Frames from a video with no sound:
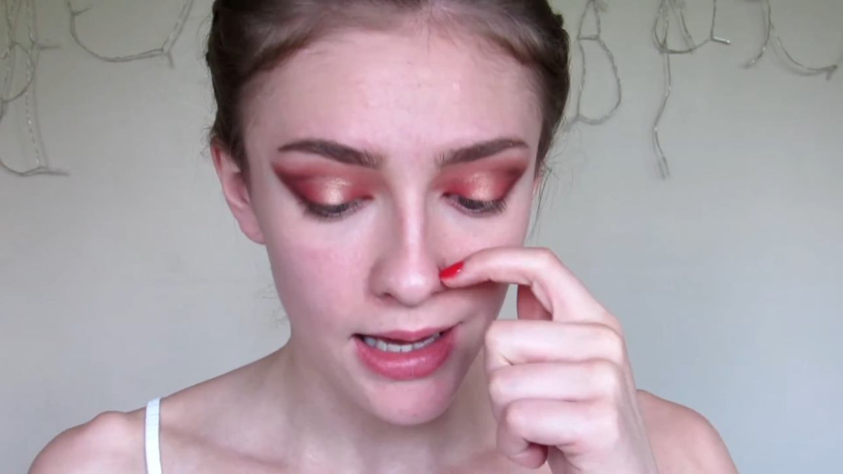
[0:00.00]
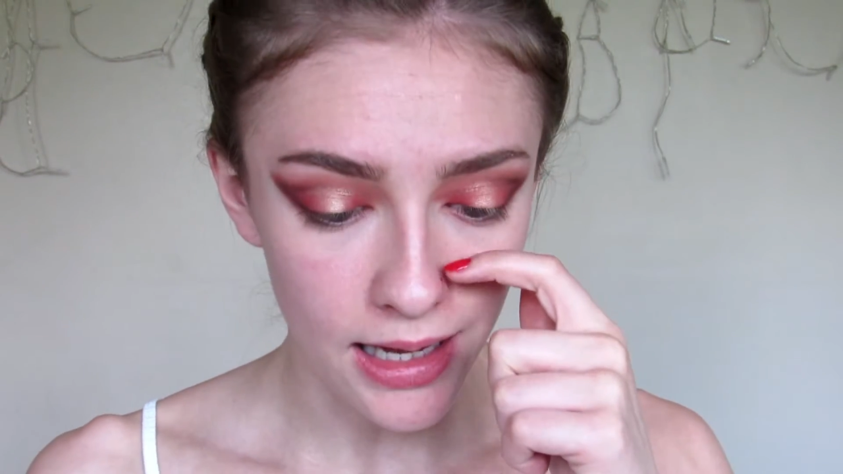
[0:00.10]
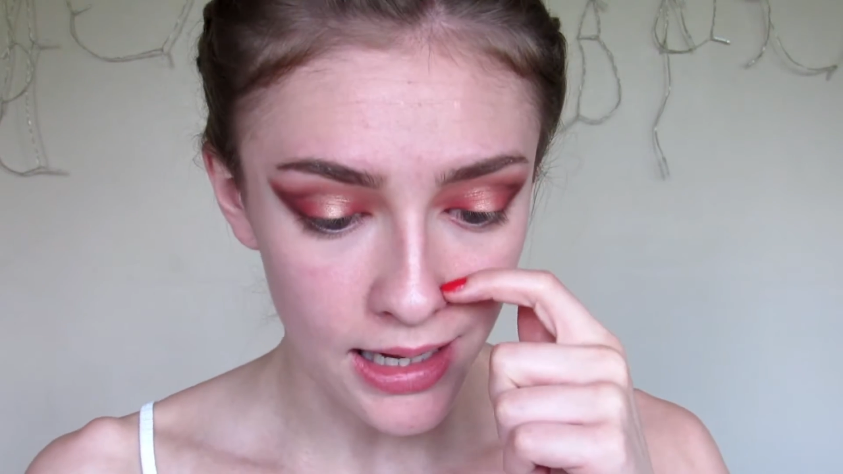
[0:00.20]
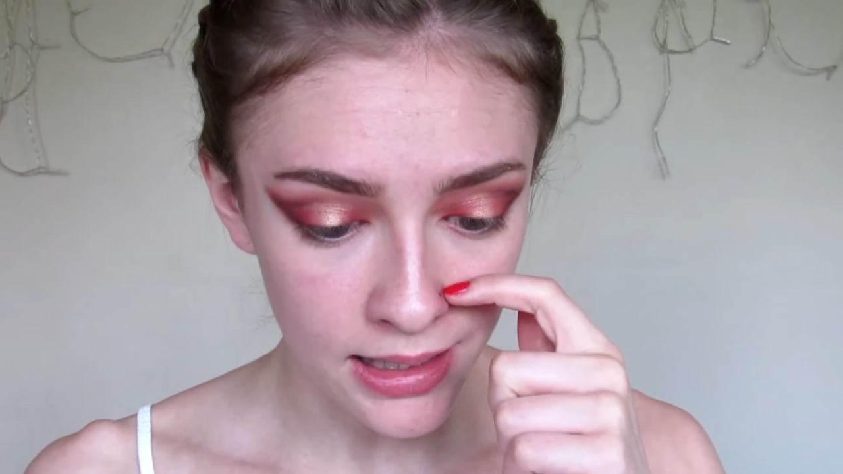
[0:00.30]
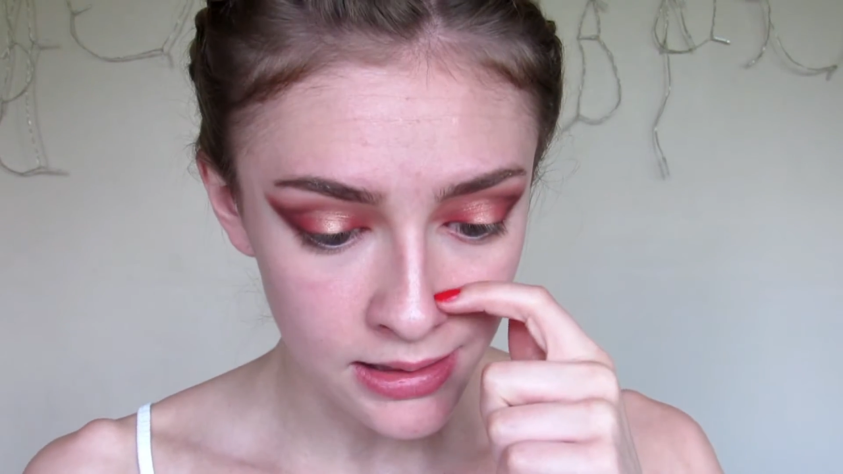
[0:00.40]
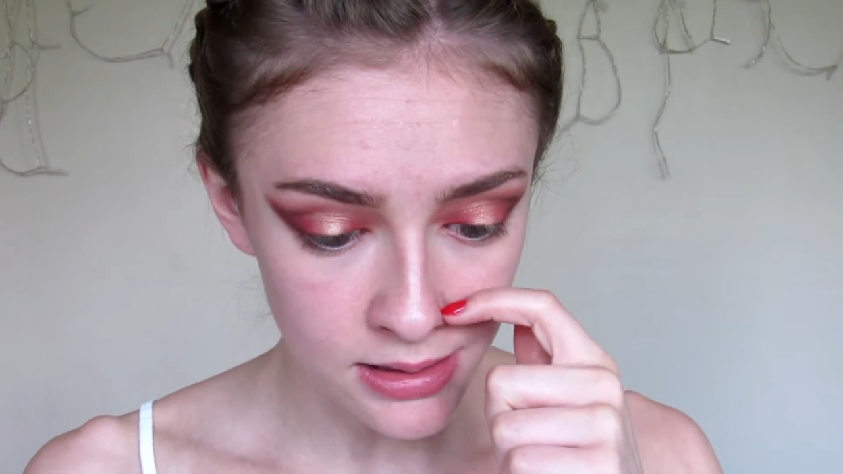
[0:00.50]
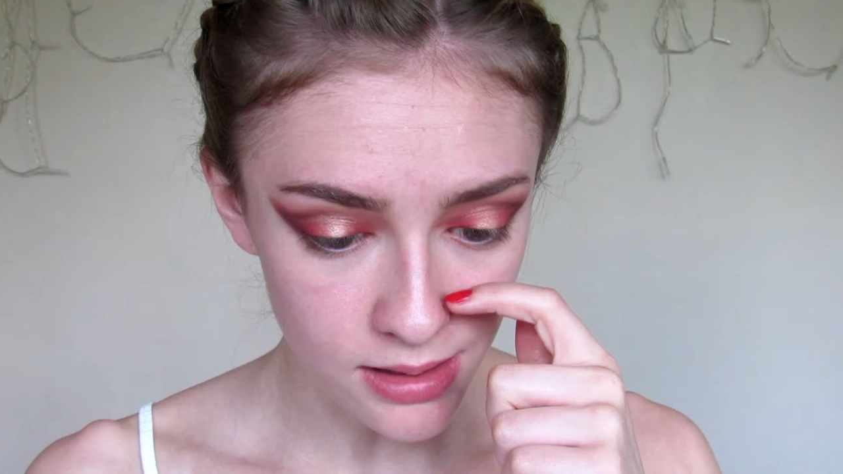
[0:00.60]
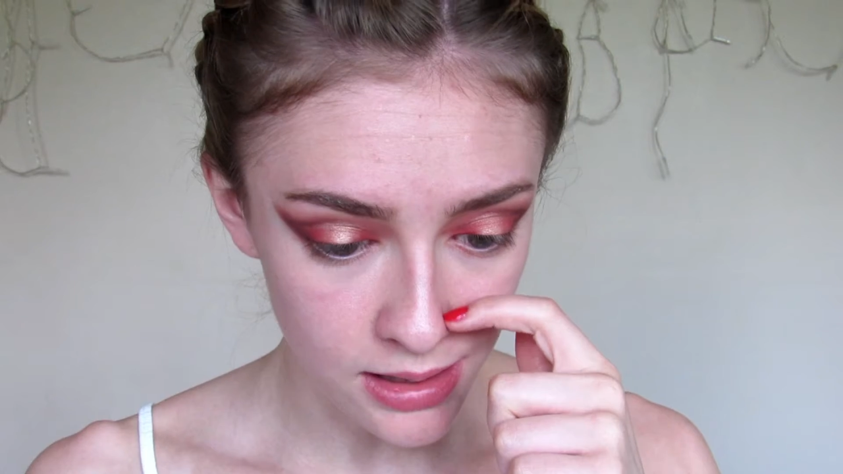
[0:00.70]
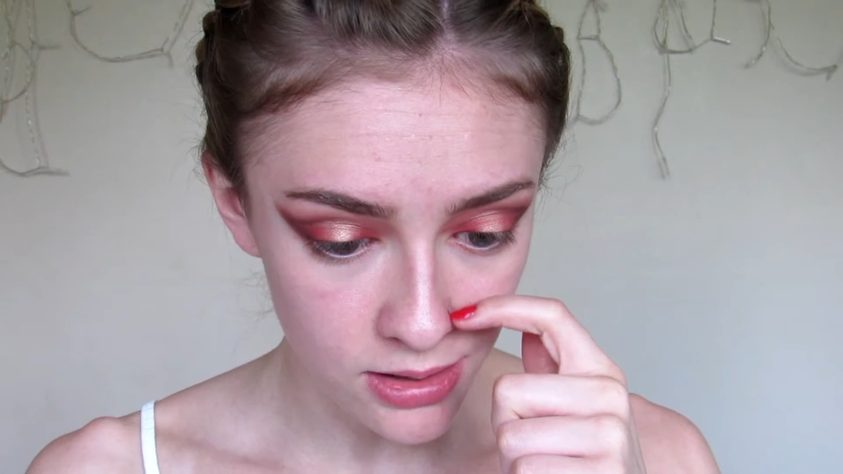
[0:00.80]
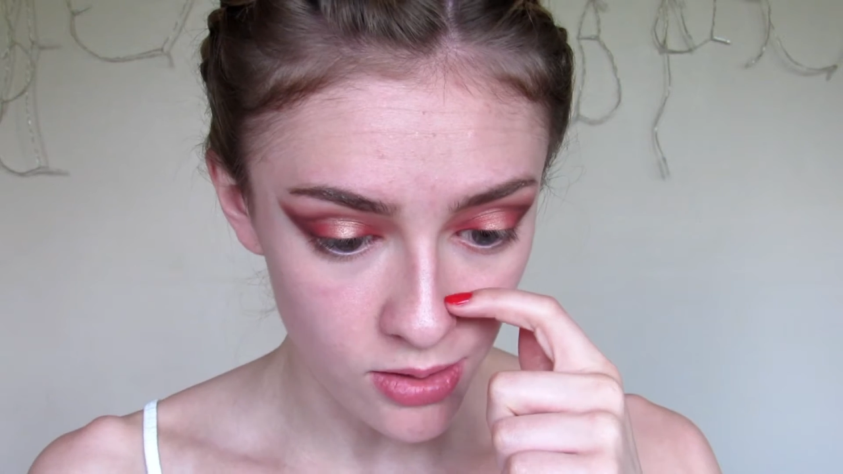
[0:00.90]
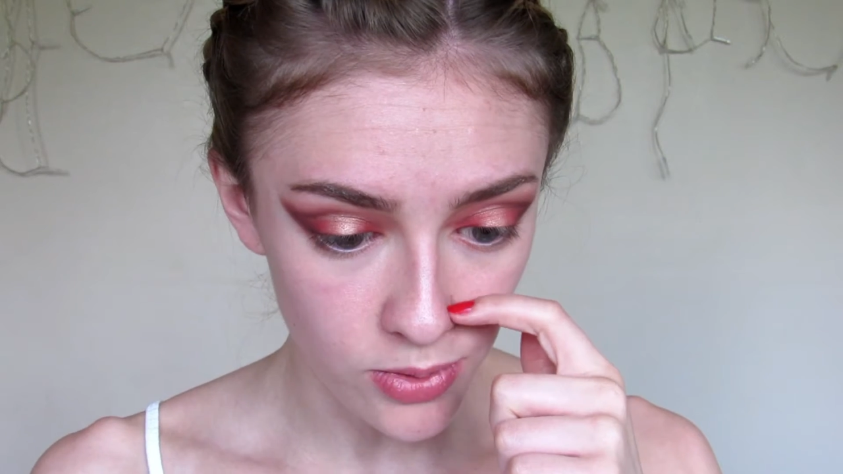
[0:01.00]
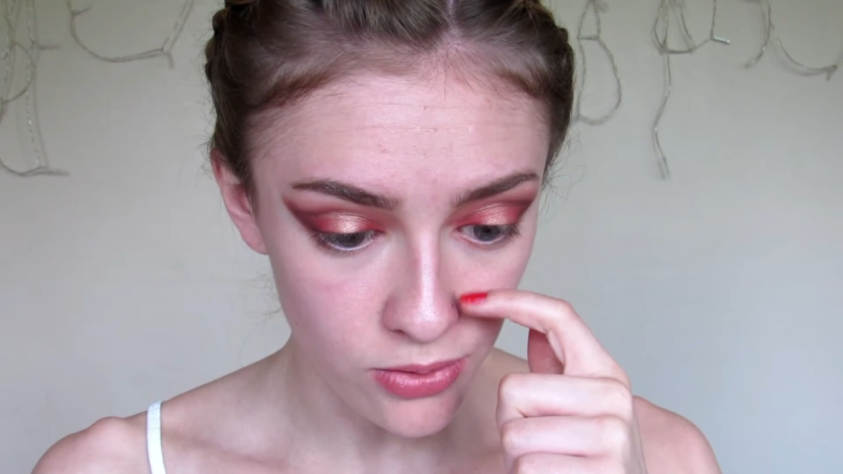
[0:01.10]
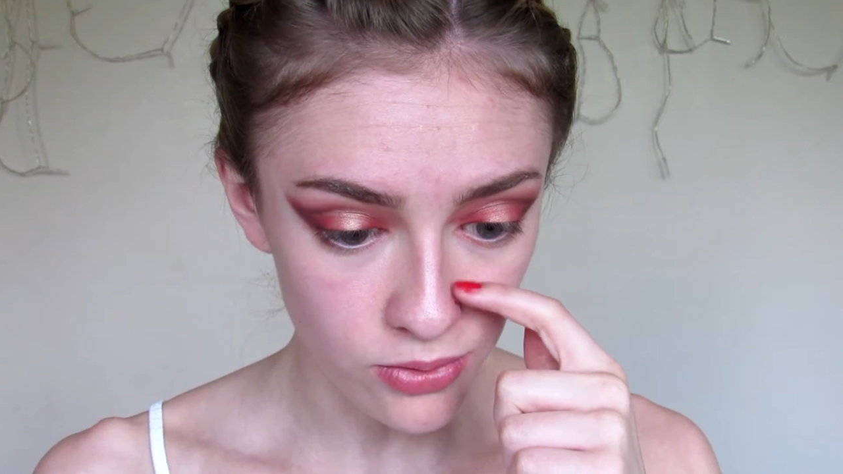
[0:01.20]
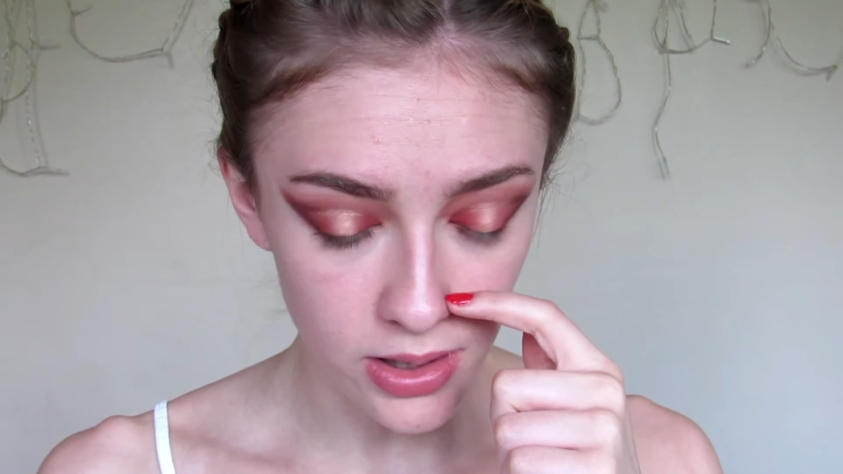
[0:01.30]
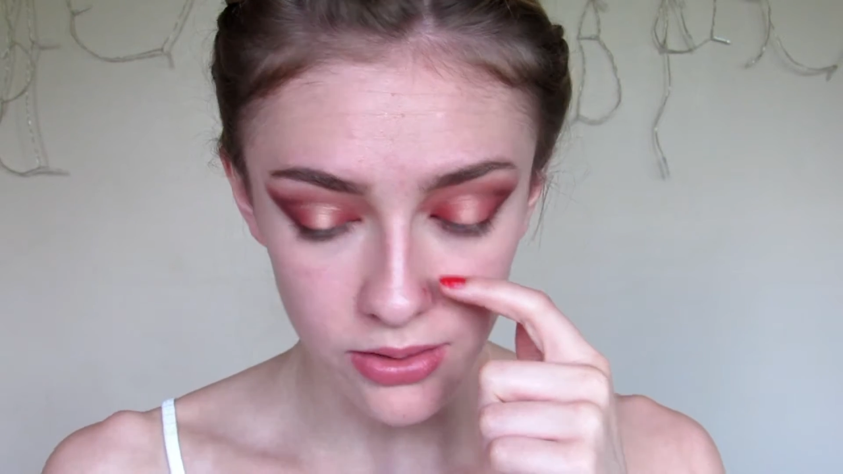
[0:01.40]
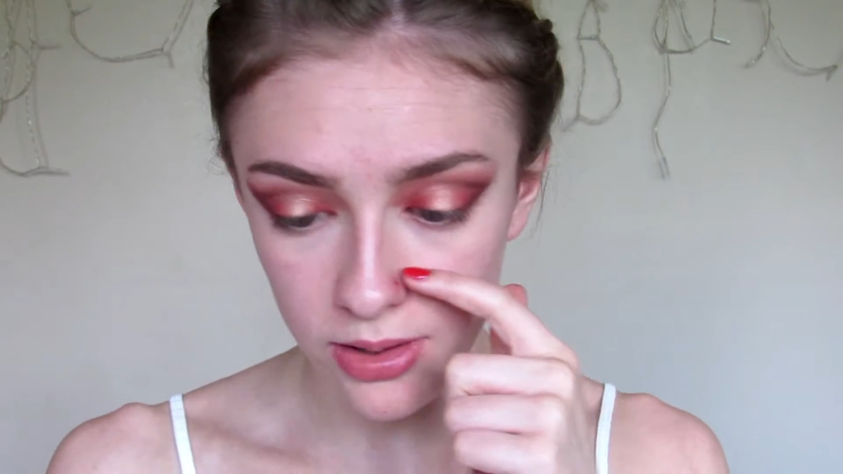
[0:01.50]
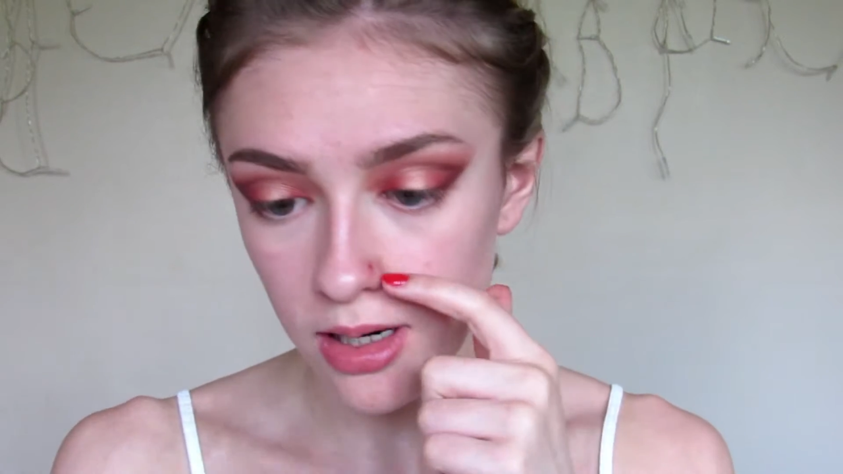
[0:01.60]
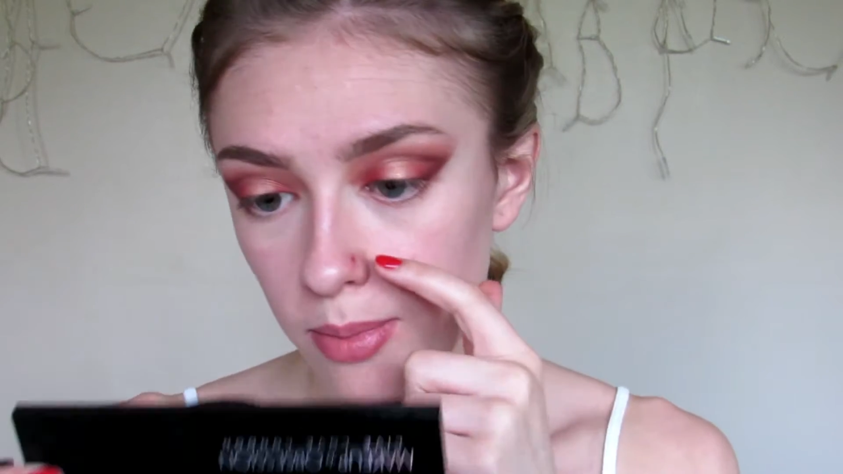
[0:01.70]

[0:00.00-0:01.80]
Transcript: and I ended up with a really